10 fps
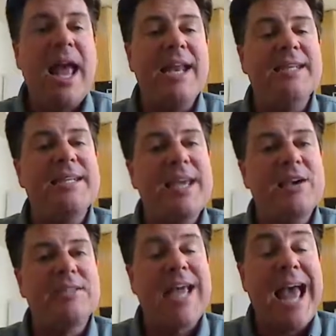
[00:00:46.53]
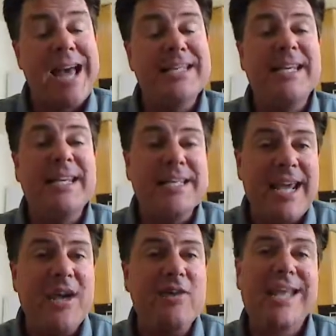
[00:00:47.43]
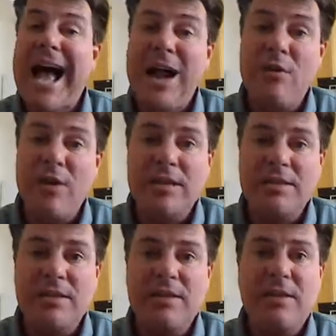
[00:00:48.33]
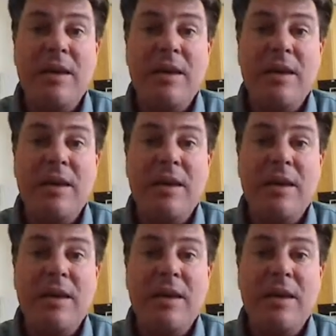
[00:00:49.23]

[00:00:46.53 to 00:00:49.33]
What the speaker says: It entails high risk